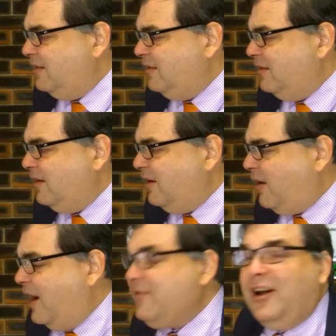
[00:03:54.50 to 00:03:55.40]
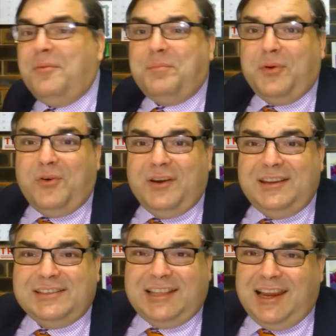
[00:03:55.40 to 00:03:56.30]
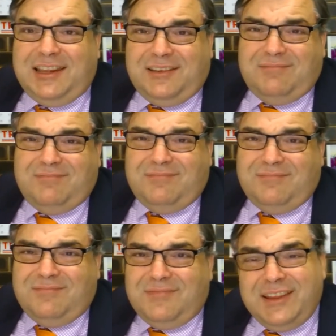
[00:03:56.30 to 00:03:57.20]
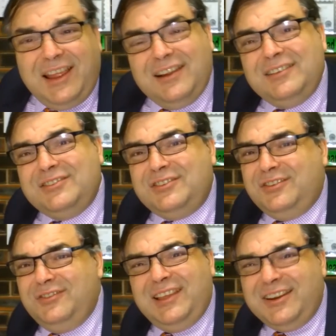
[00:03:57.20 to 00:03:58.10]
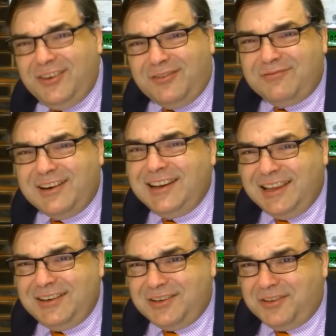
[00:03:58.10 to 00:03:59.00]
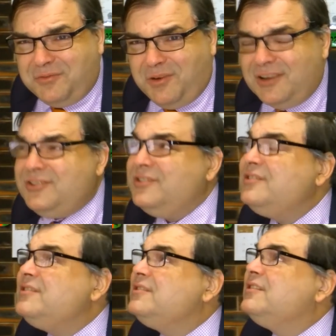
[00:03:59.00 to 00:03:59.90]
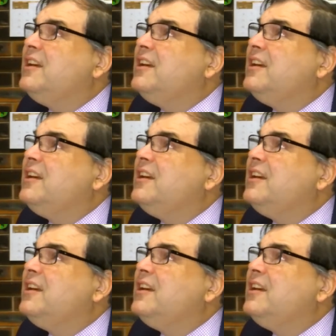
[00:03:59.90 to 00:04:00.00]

you know, I've got boys, they, the youngest two, they're not really into the watches.